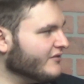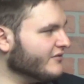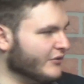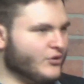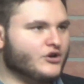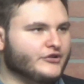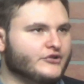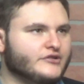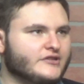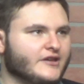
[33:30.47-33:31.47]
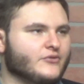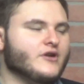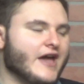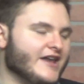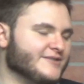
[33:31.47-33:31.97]
Like, we're clearly, we're
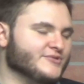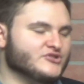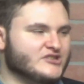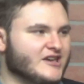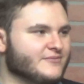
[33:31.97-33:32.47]
animals, yeah, but,